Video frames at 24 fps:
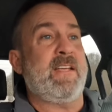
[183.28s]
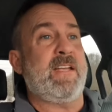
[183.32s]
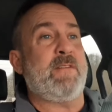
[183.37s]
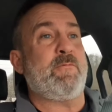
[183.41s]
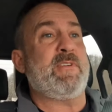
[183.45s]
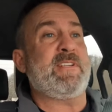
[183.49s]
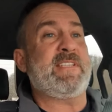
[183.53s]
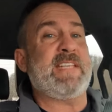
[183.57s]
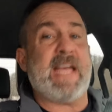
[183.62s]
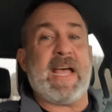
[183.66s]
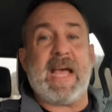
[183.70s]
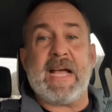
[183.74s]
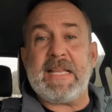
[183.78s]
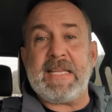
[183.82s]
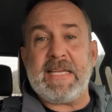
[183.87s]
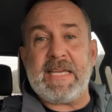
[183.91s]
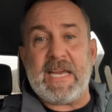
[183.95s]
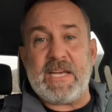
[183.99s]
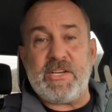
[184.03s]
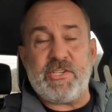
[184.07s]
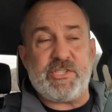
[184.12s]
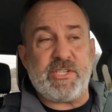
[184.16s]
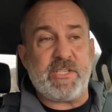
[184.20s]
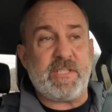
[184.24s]
in
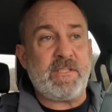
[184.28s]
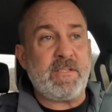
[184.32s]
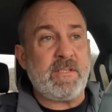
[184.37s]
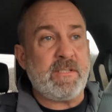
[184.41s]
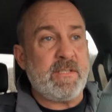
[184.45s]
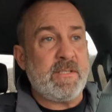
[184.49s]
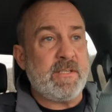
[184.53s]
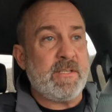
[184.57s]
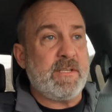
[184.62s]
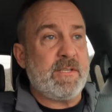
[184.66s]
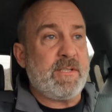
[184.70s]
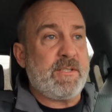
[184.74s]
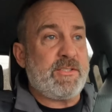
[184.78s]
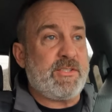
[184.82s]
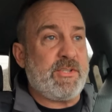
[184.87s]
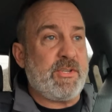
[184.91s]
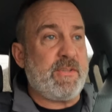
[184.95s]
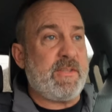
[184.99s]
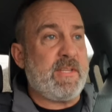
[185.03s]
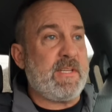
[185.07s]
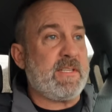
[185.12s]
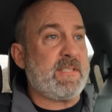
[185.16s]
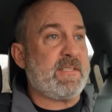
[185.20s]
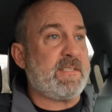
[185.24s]
retaliation
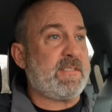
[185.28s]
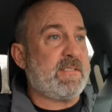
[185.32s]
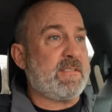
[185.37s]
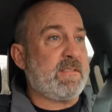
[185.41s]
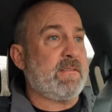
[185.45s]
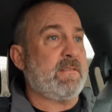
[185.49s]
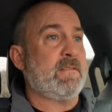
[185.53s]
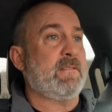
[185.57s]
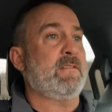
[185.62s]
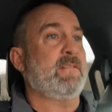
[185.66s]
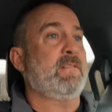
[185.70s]
to this